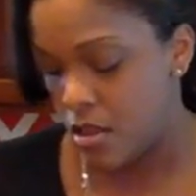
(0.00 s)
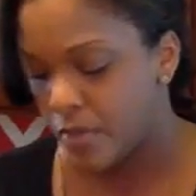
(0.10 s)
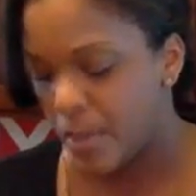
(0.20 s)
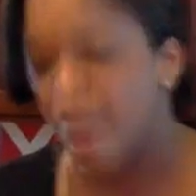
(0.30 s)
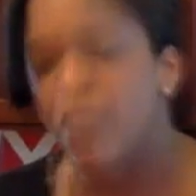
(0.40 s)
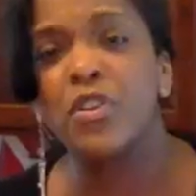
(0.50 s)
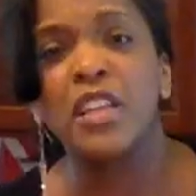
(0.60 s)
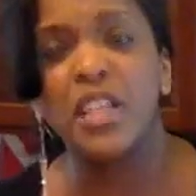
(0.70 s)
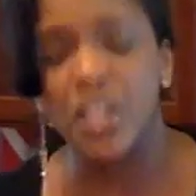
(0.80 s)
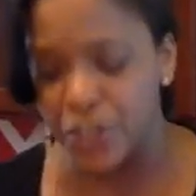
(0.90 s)
They have a
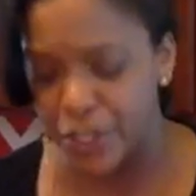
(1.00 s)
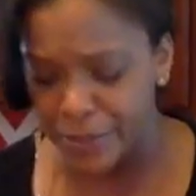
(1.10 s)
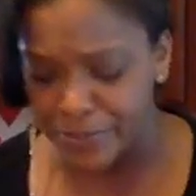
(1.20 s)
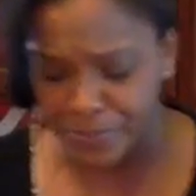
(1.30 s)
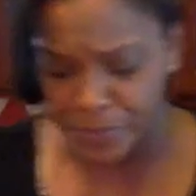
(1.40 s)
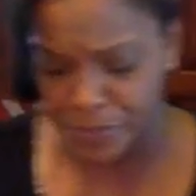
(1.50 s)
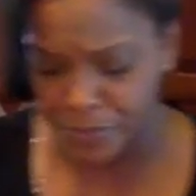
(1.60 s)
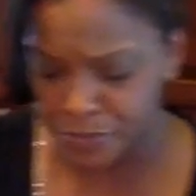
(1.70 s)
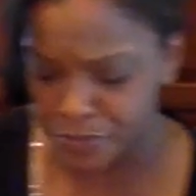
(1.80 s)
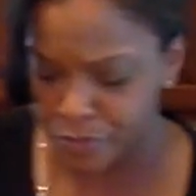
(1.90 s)
really good
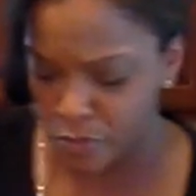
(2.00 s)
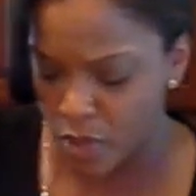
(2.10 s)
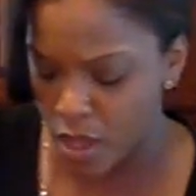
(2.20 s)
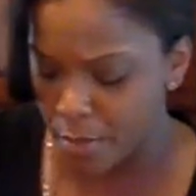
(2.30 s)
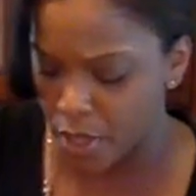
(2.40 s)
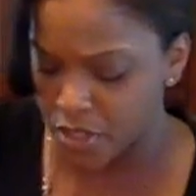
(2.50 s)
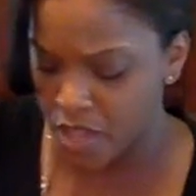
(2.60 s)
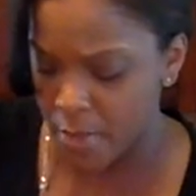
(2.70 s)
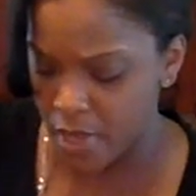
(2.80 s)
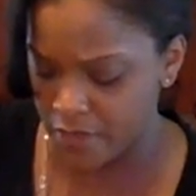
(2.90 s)

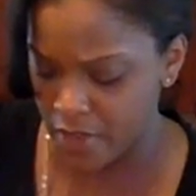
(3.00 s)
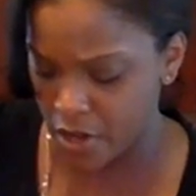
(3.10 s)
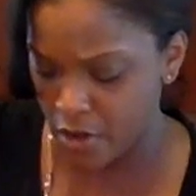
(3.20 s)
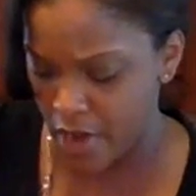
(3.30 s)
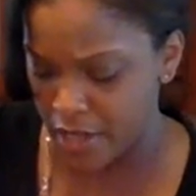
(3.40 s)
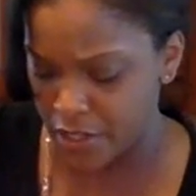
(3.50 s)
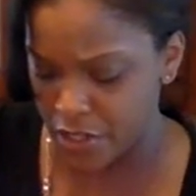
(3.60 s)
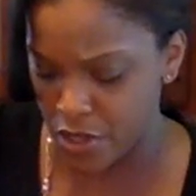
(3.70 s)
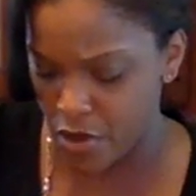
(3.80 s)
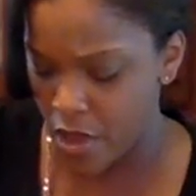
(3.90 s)
balsamic vinaigrette
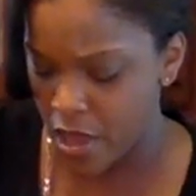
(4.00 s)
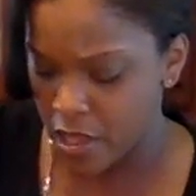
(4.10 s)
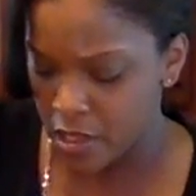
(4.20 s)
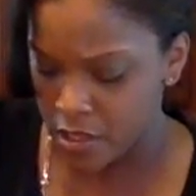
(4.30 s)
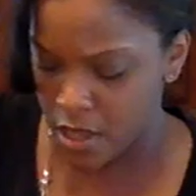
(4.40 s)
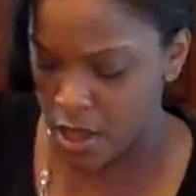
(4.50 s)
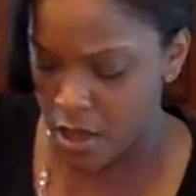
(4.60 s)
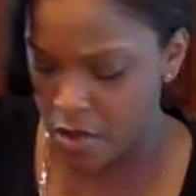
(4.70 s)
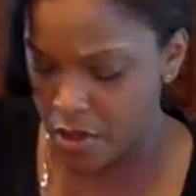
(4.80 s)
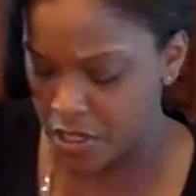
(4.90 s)
too.
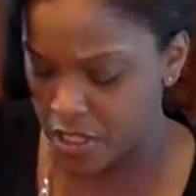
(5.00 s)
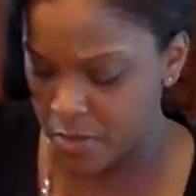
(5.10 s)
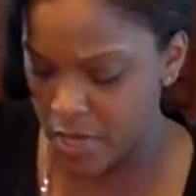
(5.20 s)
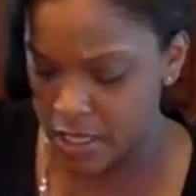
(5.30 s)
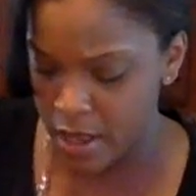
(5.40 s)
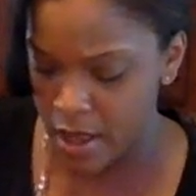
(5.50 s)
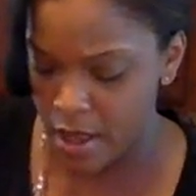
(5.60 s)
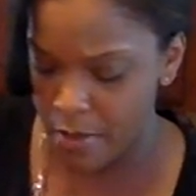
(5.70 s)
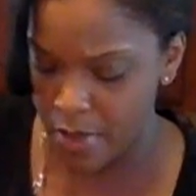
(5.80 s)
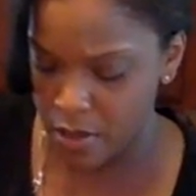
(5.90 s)
So just mix it
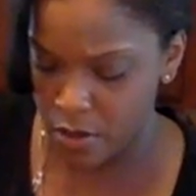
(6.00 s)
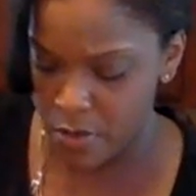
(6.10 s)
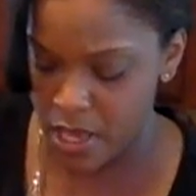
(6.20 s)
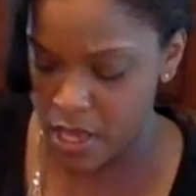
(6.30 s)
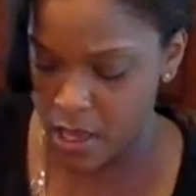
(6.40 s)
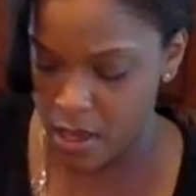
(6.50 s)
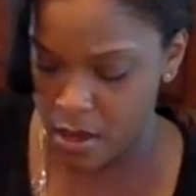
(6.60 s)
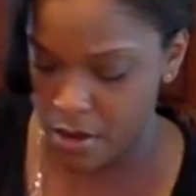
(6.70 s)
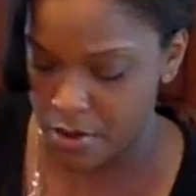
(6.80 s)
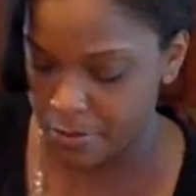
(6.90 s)
up a little bit
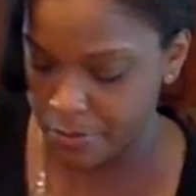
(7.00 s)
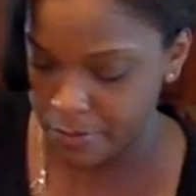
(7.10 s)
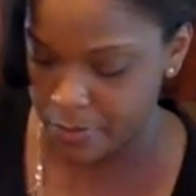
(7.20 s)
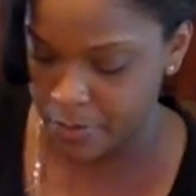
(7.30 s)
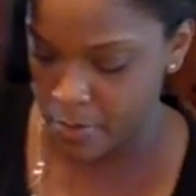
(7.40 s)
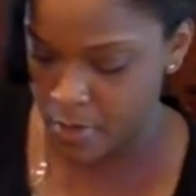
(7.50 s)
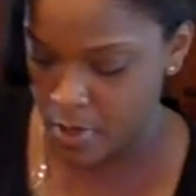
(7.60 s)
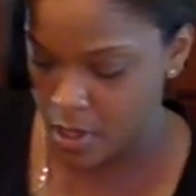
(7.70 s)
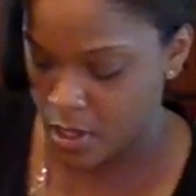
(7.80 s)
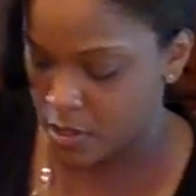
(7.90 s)
here.
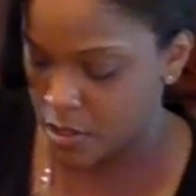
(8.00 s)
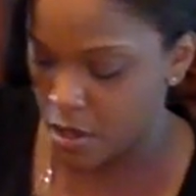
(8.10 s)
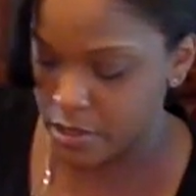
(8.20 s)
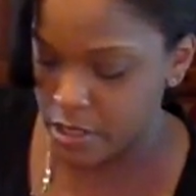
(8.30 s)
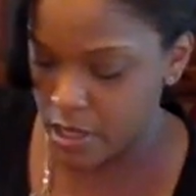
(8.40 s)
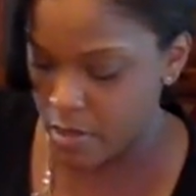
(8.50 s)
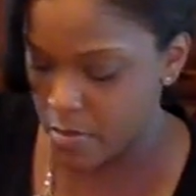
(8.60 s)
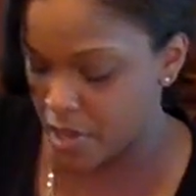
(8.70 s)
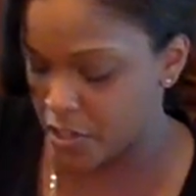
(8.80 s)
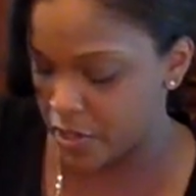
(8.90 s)
Toss it and
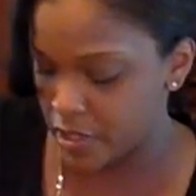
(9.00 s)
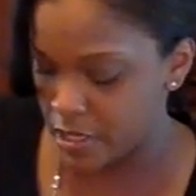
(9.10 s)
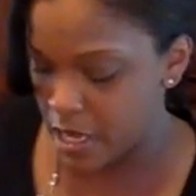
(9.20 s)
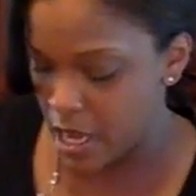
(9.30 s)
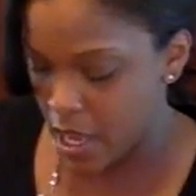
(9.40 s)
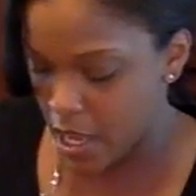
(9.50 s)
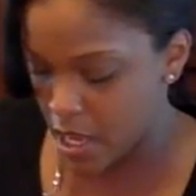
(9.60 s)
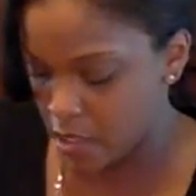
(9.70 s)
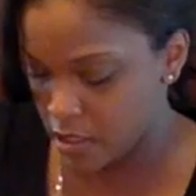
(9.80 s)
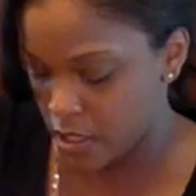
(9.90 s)
make sure it's
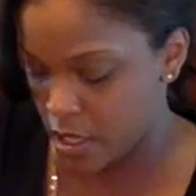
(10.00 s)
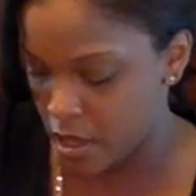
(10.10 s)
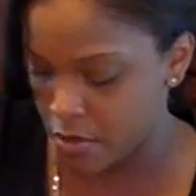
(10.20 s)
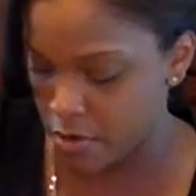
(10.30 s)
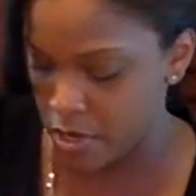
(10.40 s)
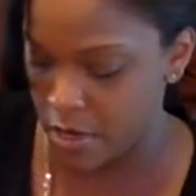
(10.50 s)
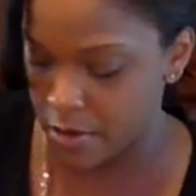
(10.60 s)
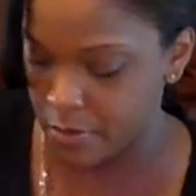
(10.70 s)
nicely coated.